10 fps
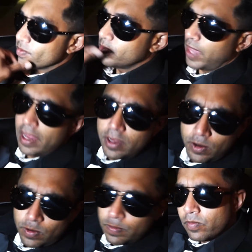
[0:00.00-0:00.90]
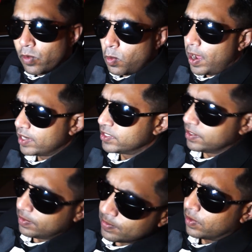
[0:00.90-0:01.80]
Thank you for
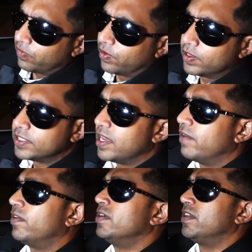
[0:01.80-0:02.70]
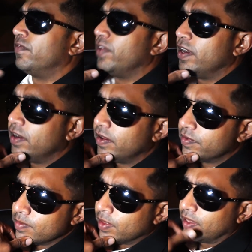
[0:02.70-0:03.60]
watching the first ever
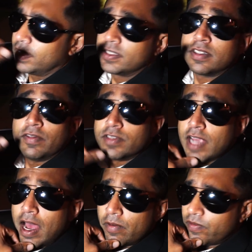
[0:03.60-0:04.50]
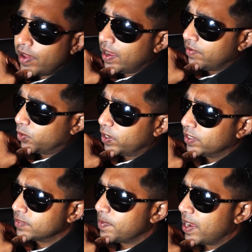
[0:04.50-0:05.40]
definitive list of top 5
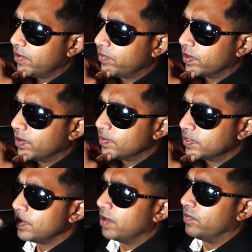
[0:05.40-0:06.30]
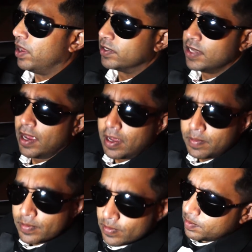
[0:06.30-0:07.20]
greatest spy films of all
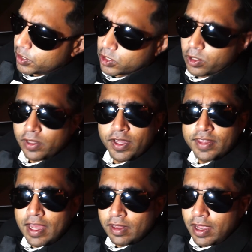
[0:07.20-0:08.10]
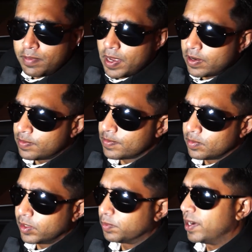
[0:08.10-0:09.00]
time. Be sure to click that like button
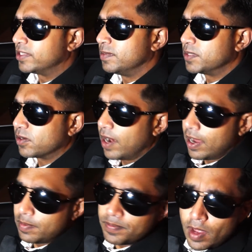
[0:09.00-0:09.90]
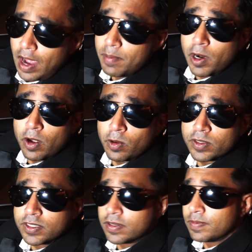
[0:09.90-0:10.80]
and press subscribe. I'm your
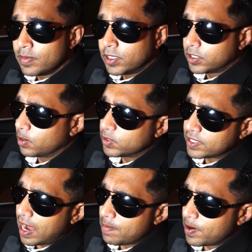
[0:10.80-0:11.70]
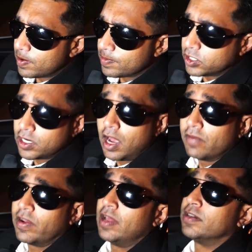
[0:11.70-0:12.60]
host, the showstopper,
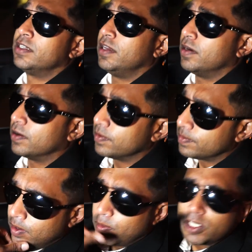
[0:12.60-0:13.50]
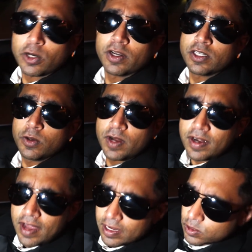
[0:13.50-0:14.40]
Sean Valentino. And be sure to tune
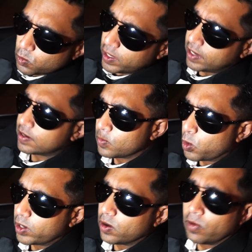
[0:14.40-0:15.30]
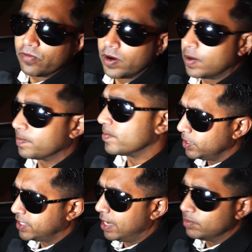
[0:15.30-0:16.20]
in next week where we go from
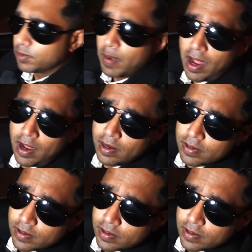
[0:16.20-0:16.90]
James Bond